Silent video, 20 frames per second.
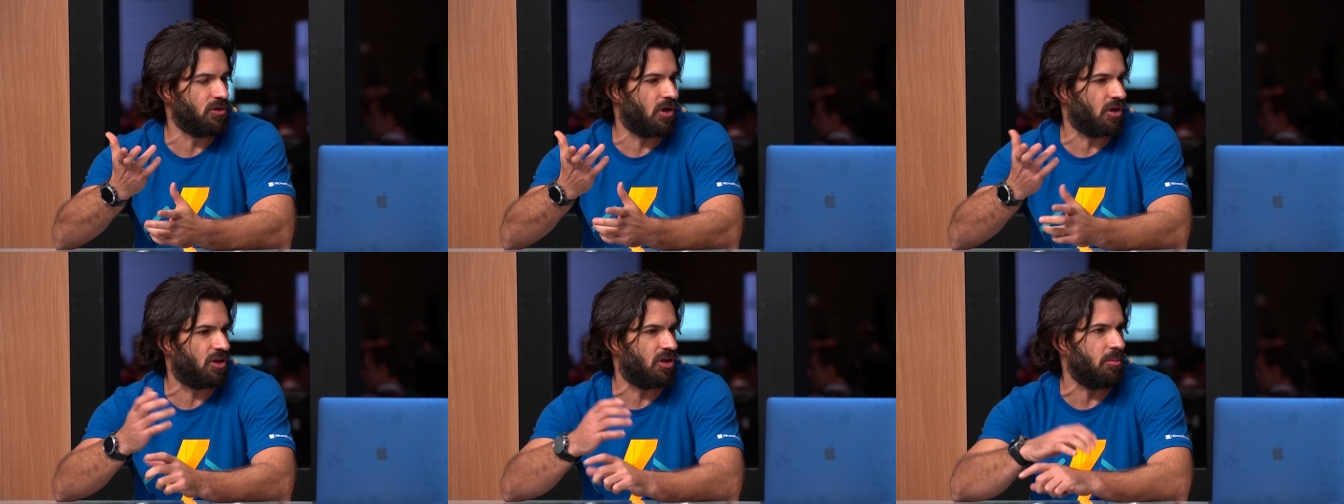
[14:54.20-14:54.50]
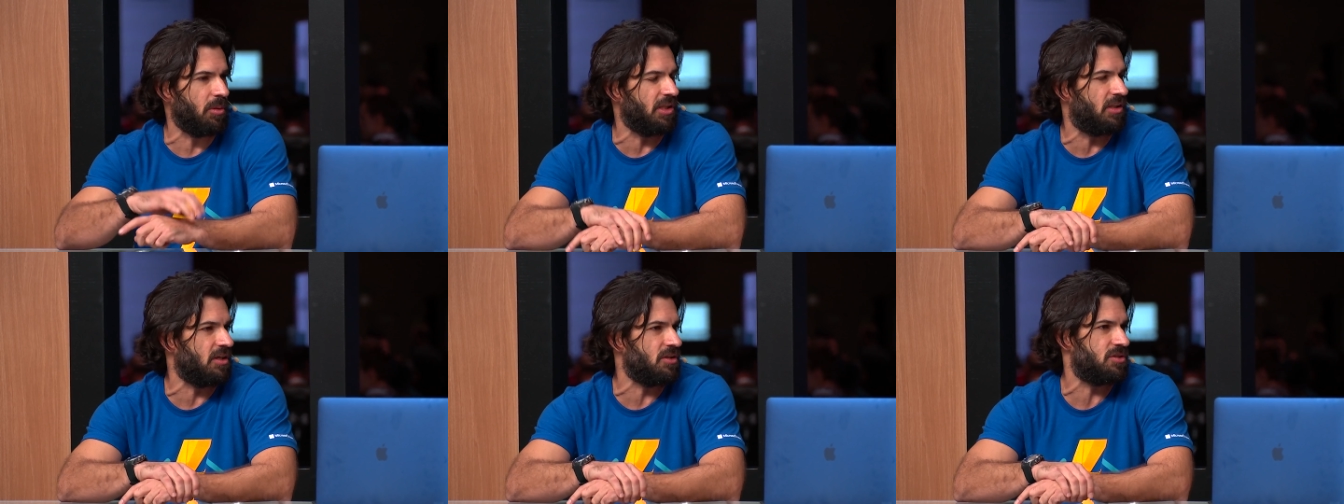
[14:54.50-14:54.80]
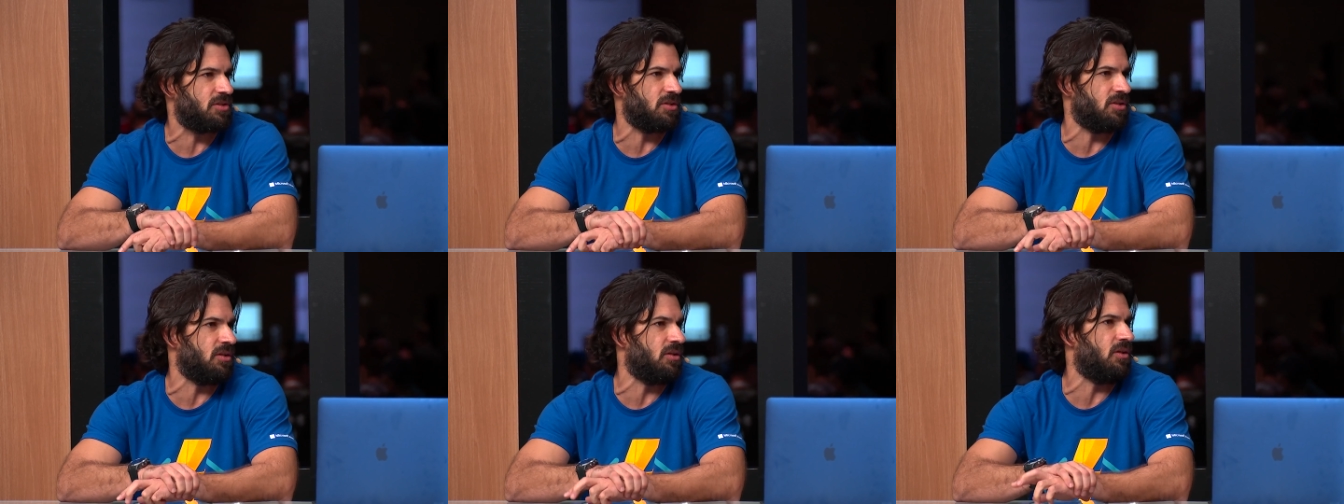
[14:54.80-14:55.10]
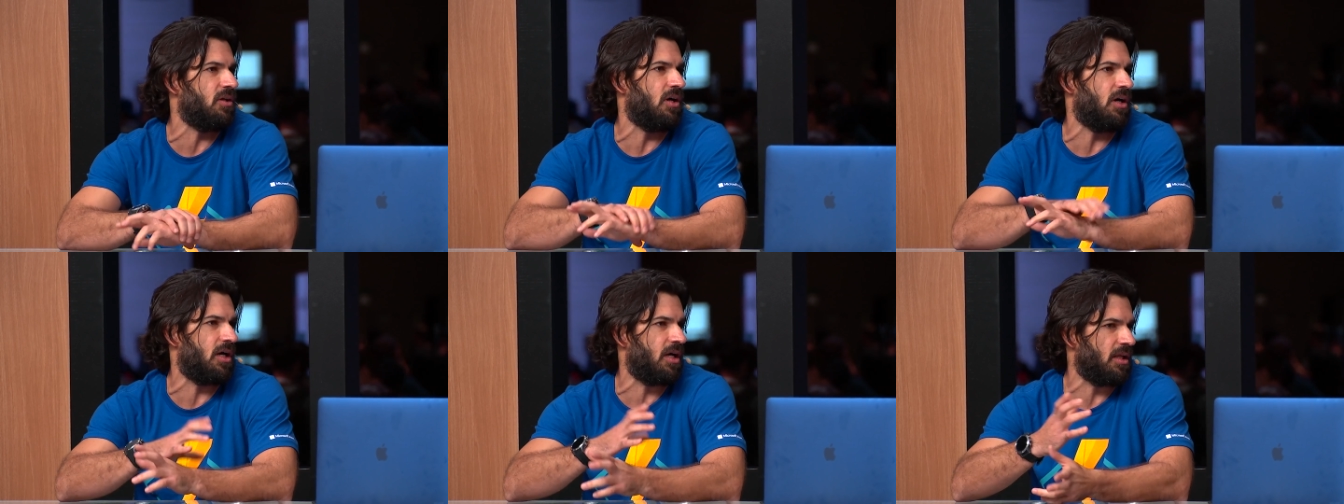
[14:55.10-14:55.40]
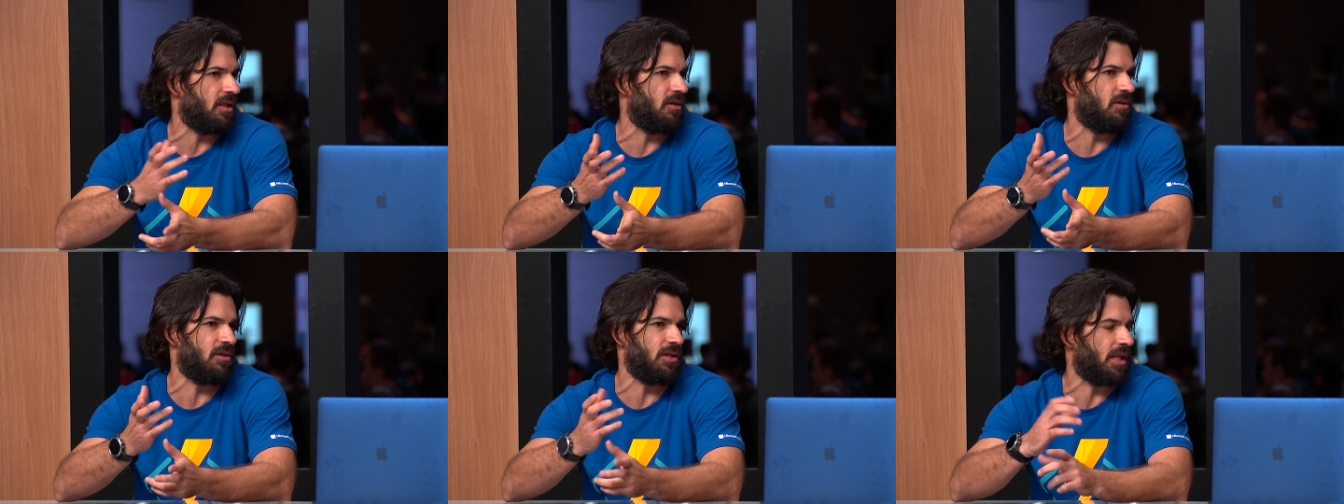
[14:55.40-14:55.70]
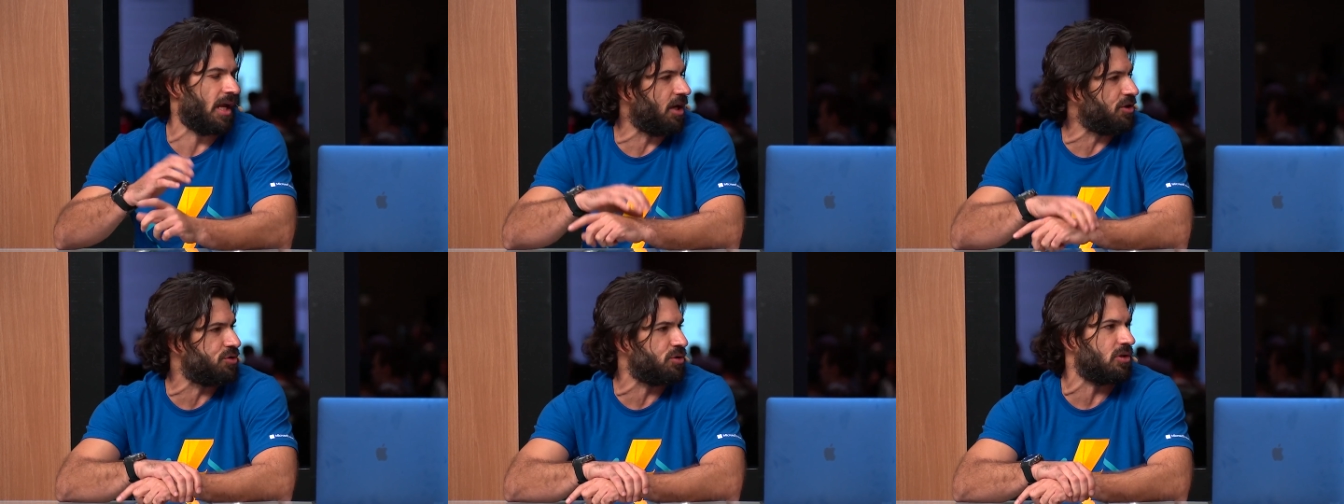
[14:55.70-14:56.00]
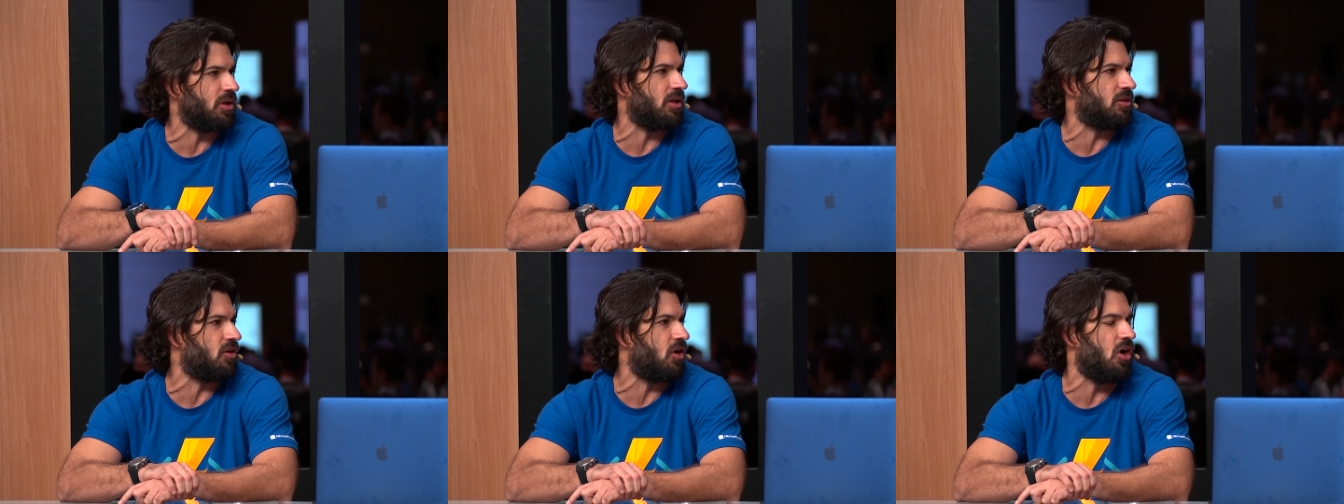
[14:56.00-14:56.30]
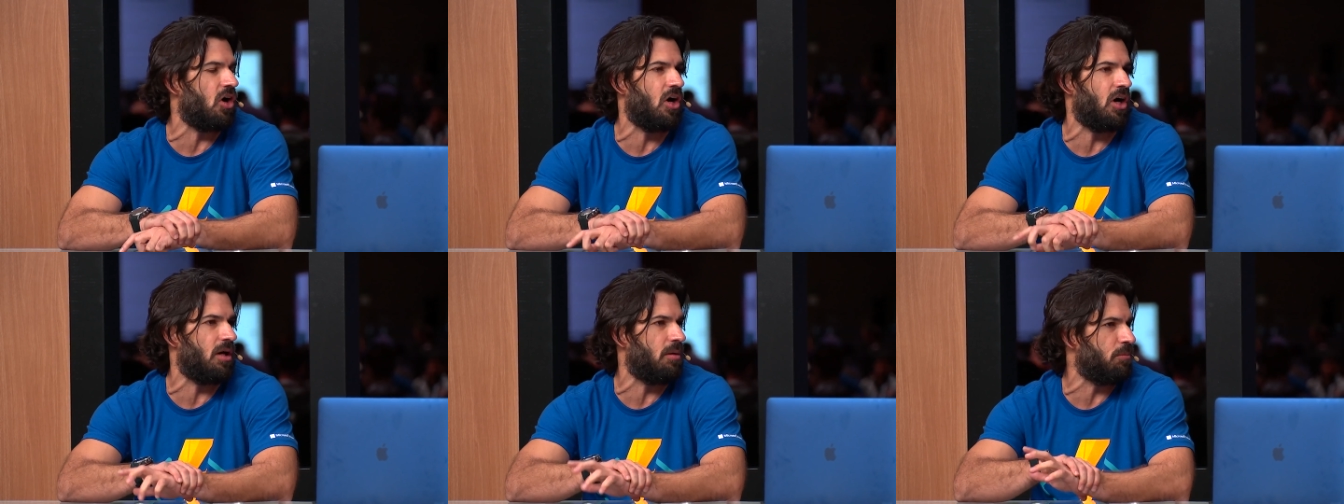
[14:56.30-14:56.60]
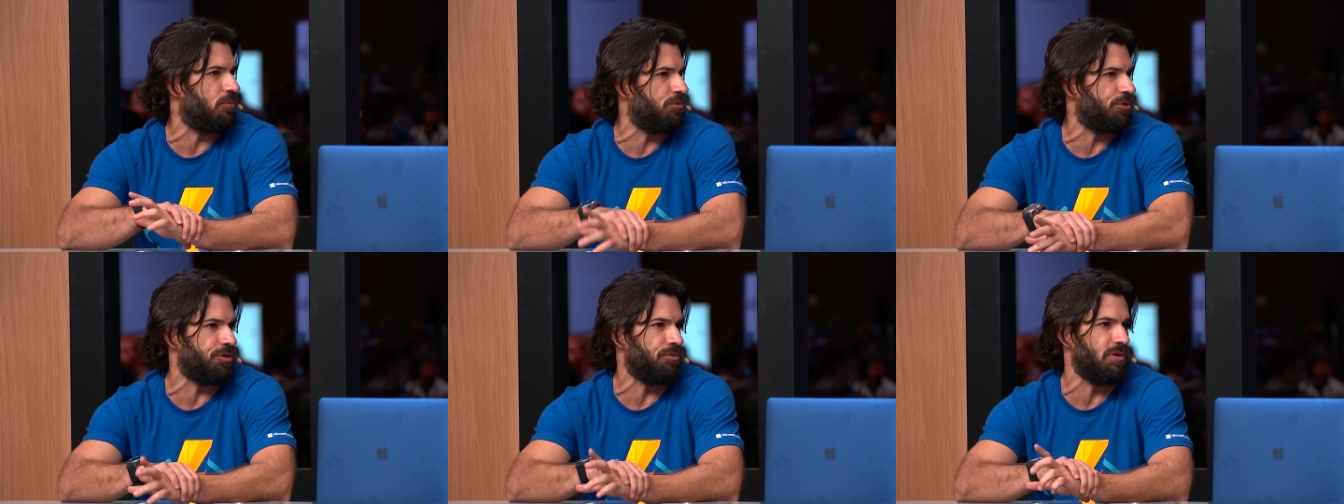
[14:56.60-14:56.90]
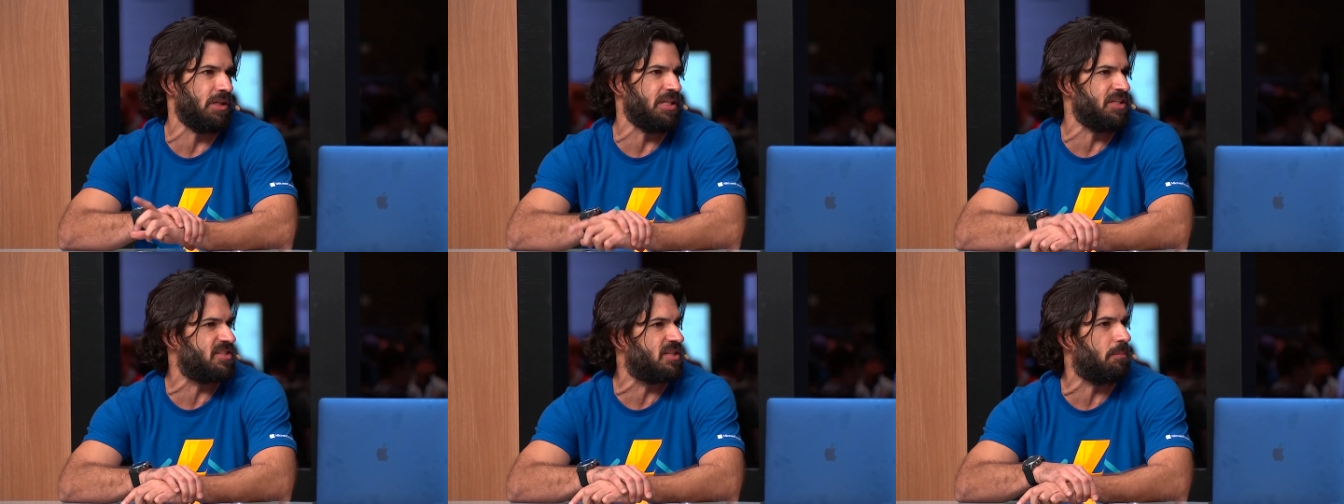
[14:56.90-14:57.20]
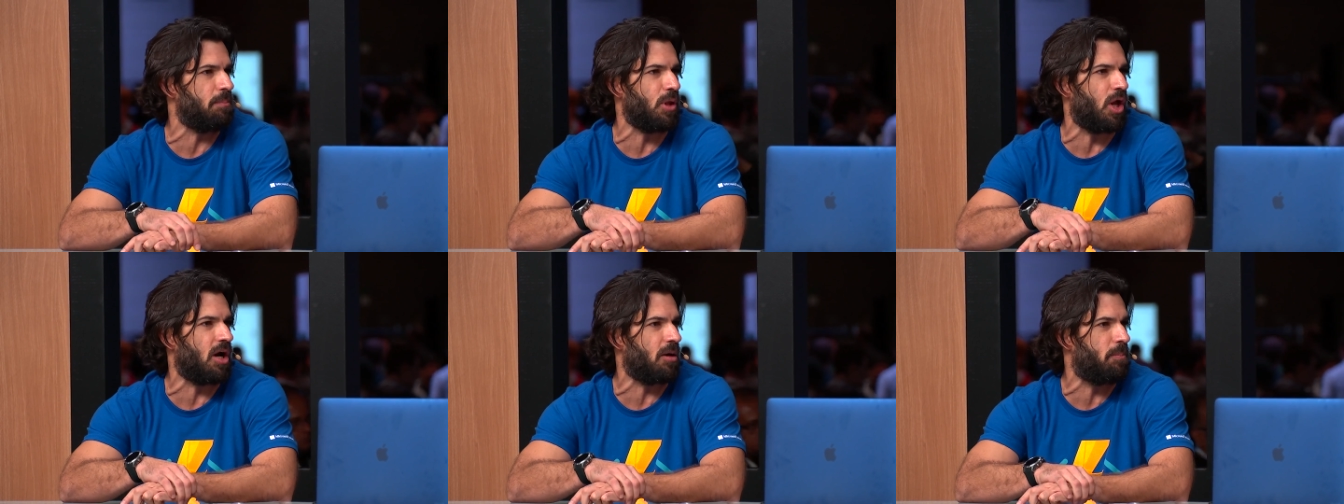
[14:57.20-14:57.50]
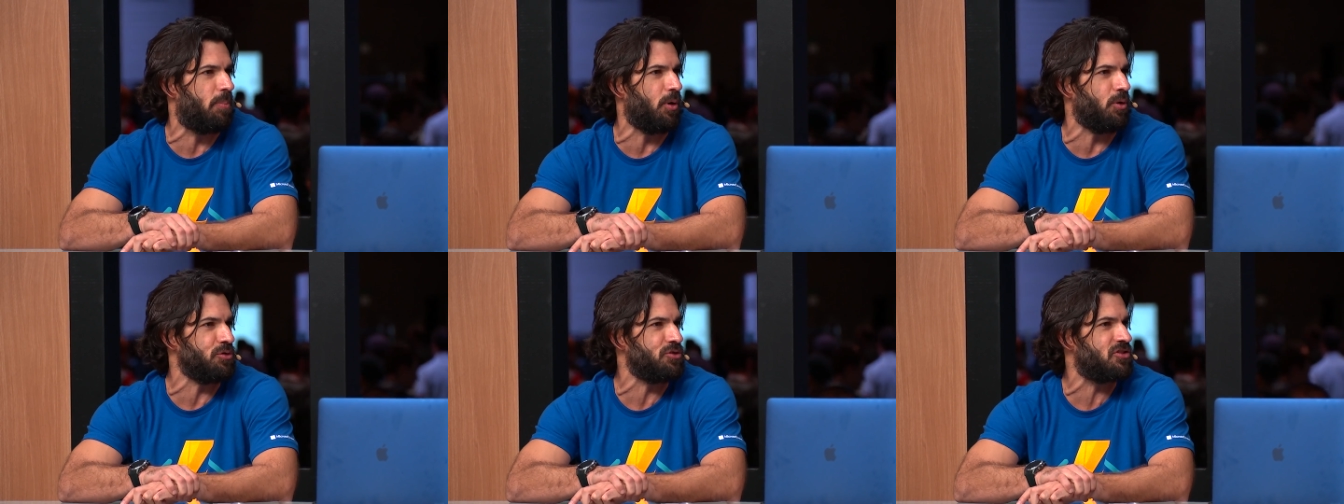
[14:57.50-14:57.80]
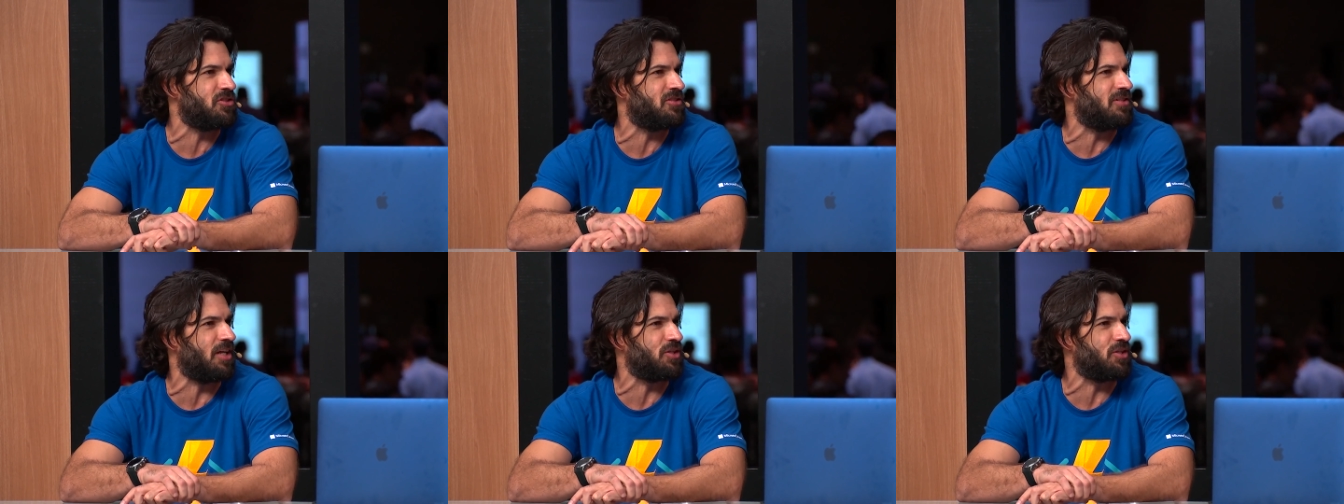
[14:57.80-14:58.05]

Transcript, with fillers: documentation on, on Azure.com. We released a blog post.